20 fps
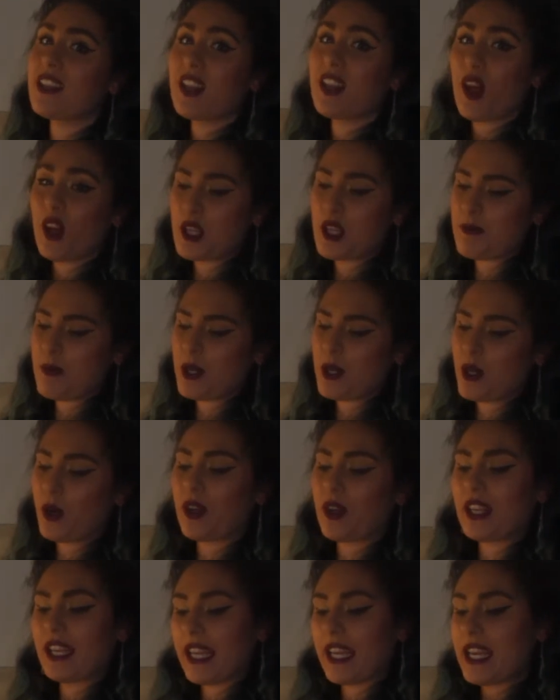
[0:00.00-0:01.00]
last but
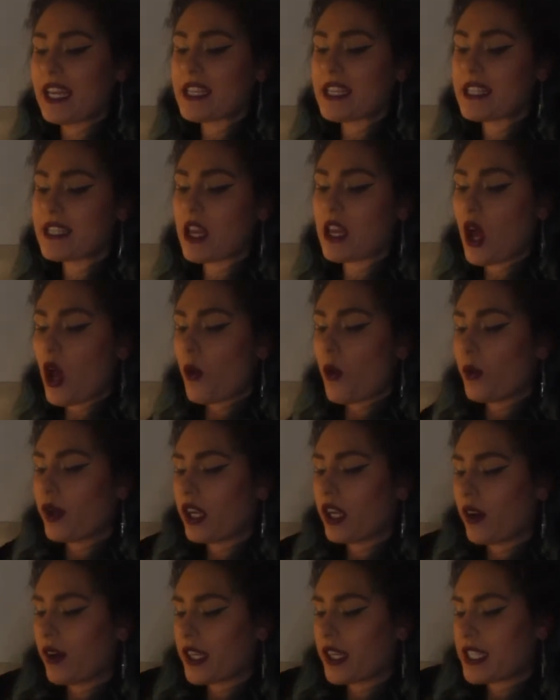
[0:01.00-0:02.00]
not least, we're
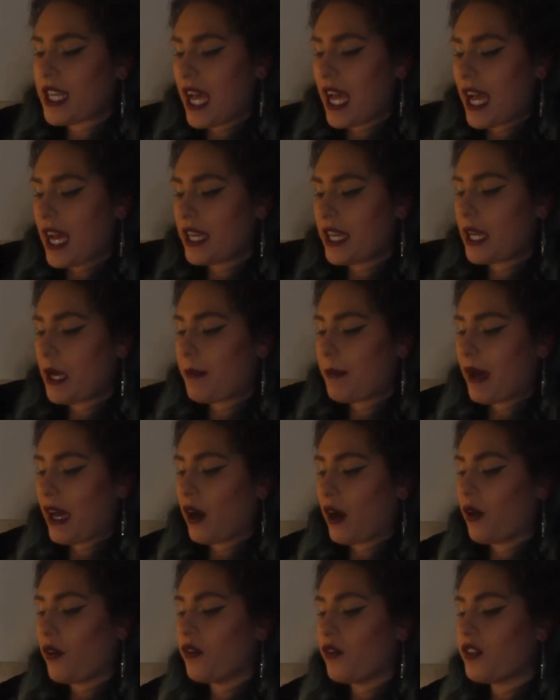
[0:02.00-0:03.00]
going to add
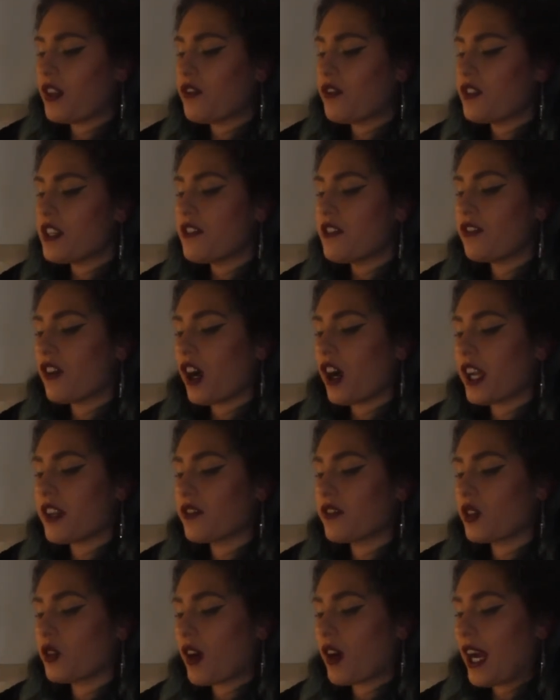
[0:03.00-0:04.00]
about
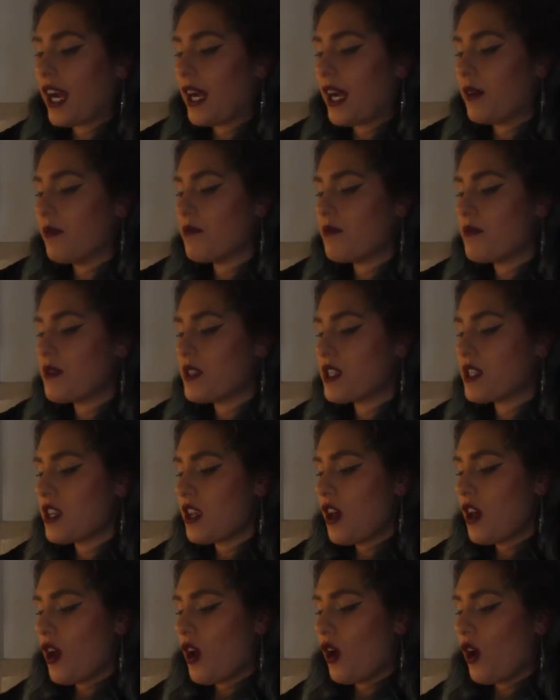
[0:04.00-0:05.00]
55 grams
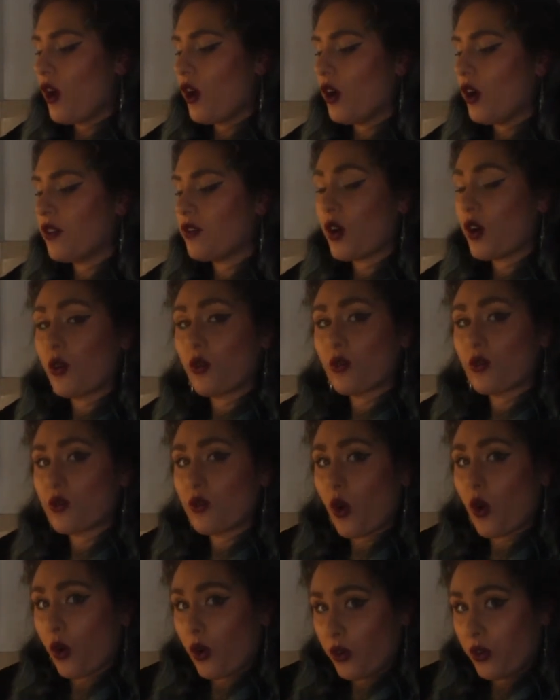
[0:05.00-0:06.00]
of
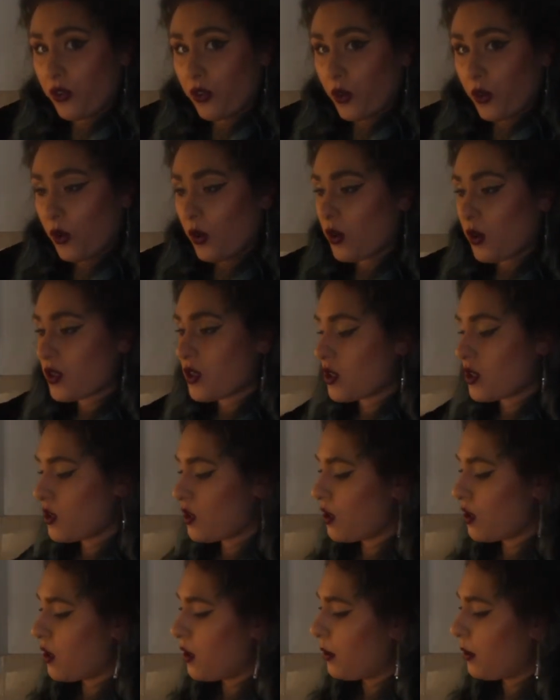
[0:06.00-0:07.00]
Roquefort
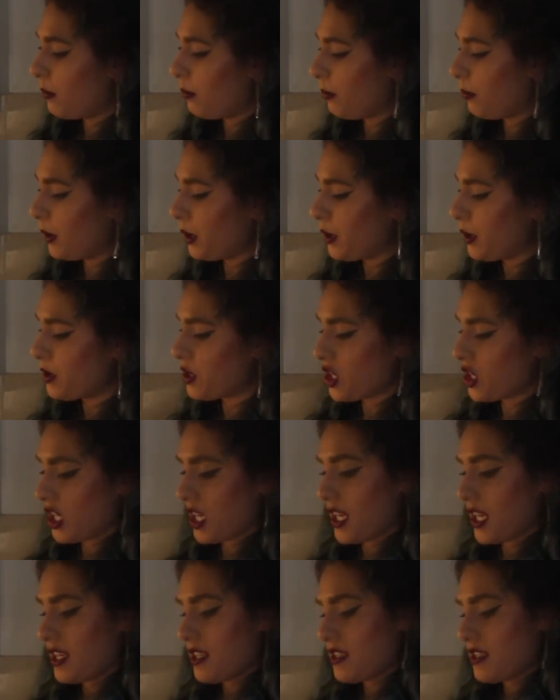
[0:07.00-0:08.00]
blue
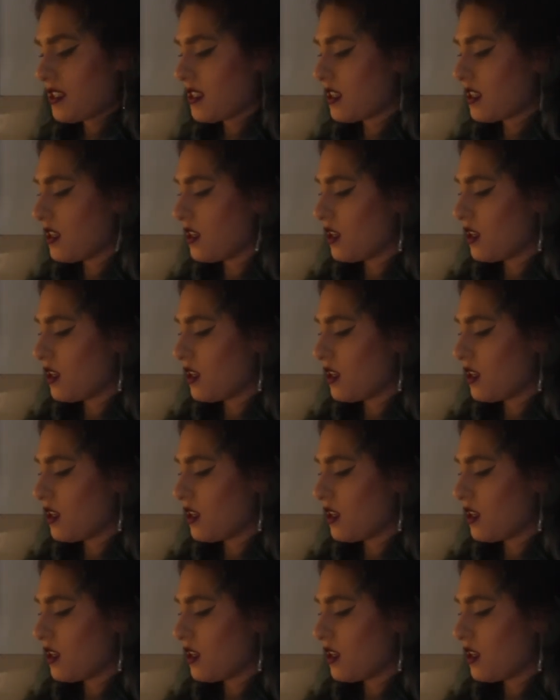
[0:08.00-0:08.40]
cheese